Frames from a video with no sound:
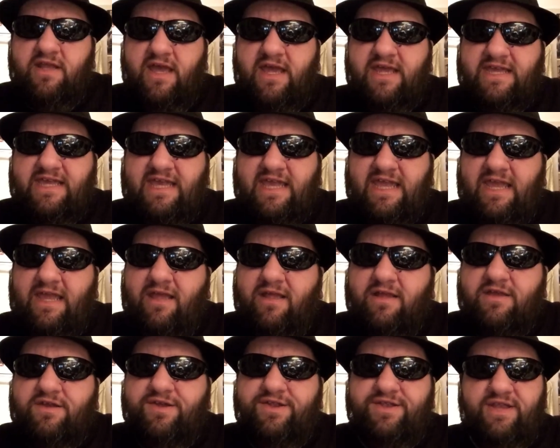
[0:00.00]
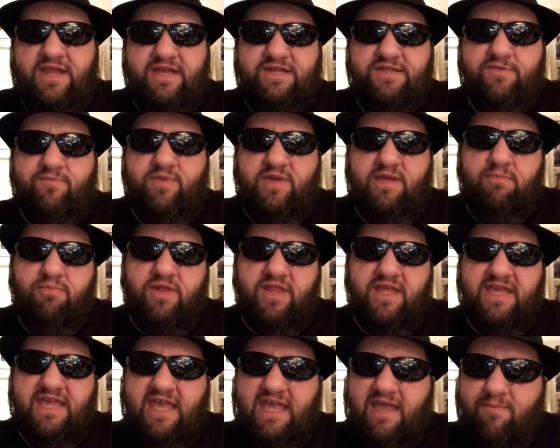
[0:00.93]
I can't connect to people.
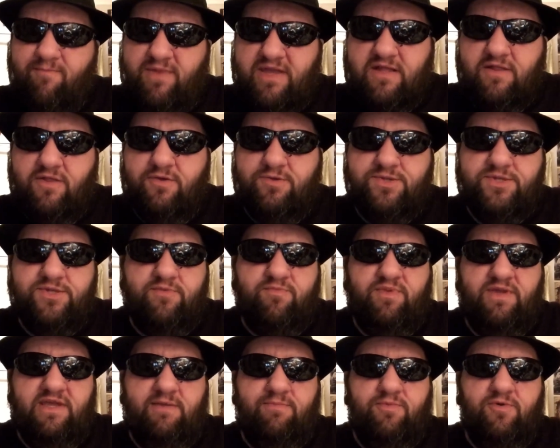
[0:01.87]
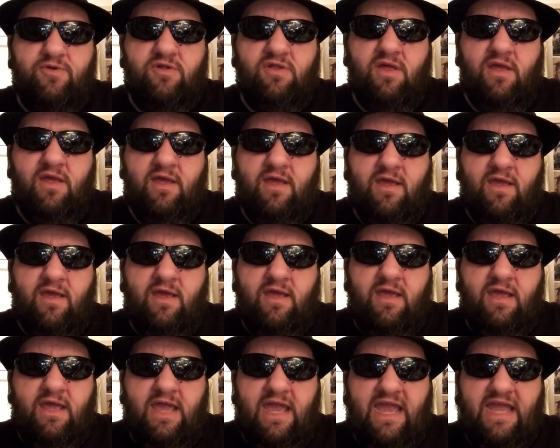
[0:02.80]
I can't be close to people.
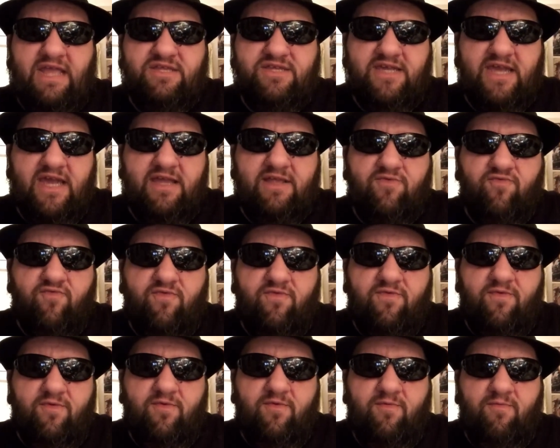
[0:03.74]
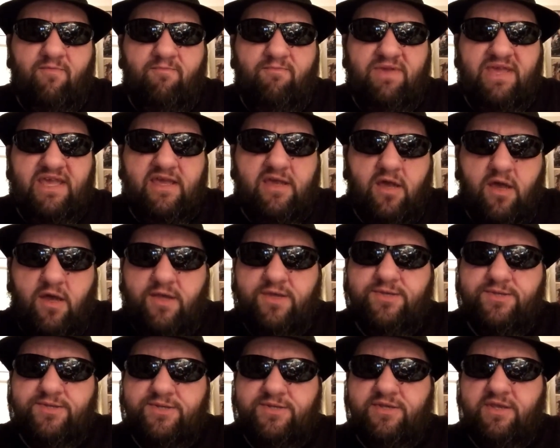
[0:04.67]
And yet,
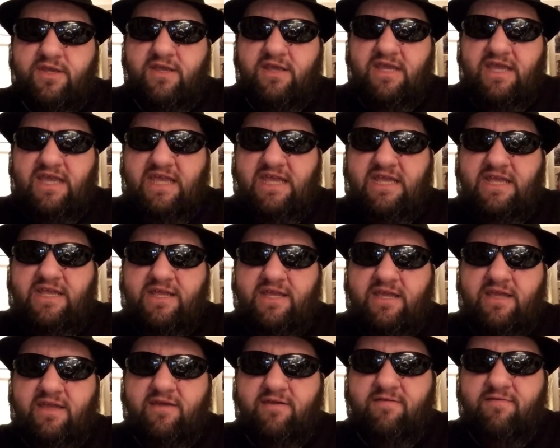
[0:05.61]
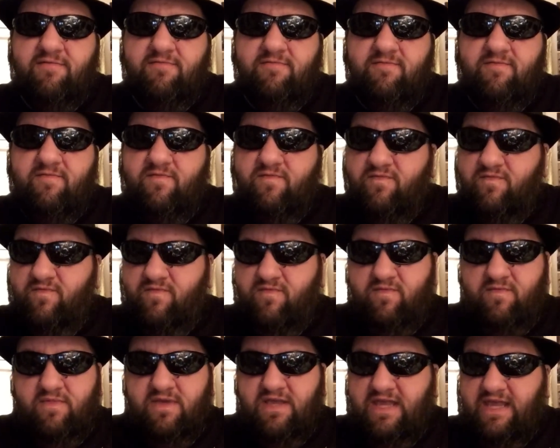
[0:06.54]
because he
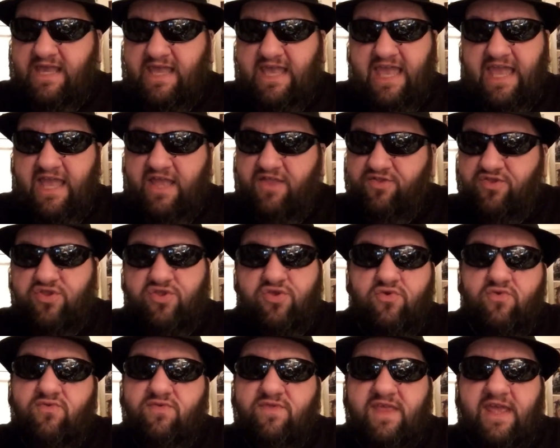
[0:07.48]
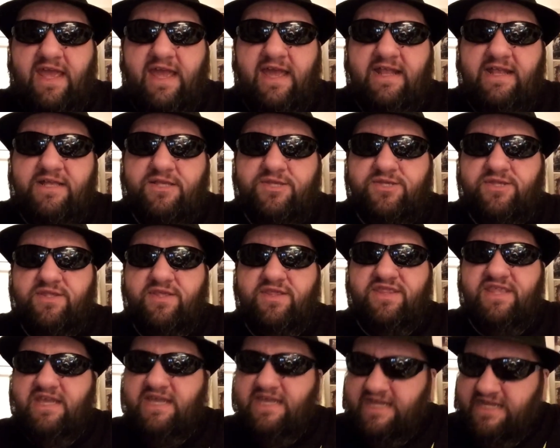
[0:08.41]
can't do that, it's the
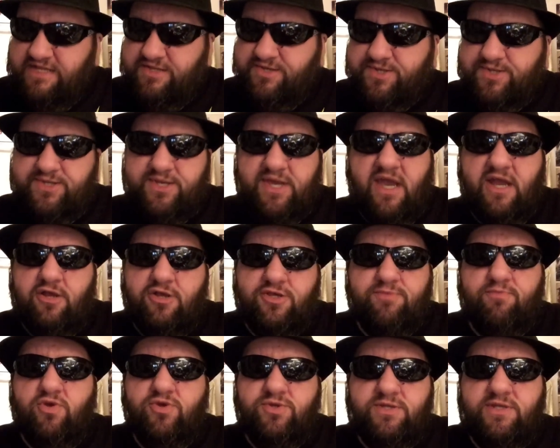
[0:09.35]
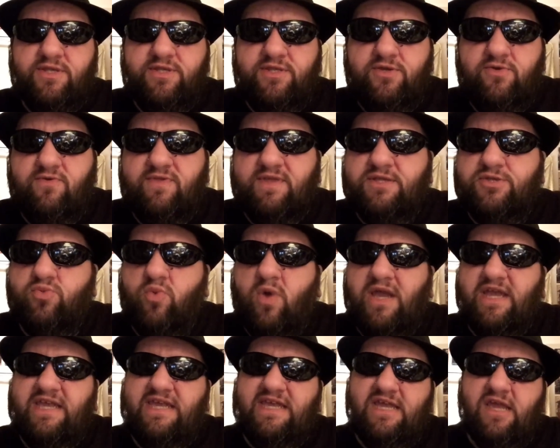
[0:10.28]
thing he desires most to do. That's
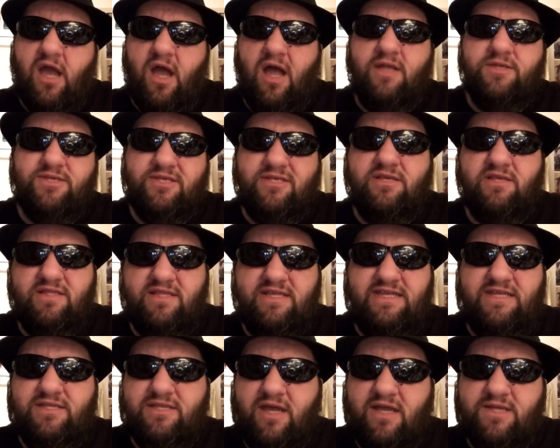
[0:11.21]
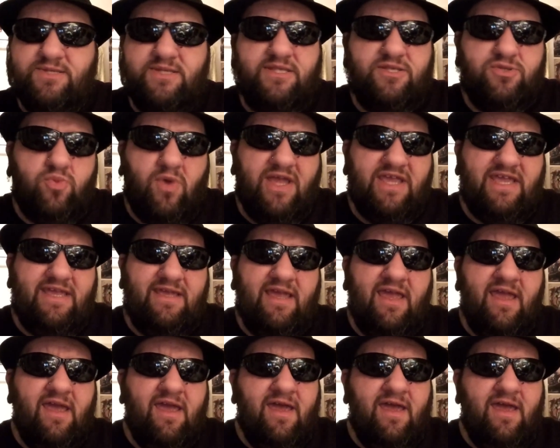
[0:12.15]
why he constantly does. That's why he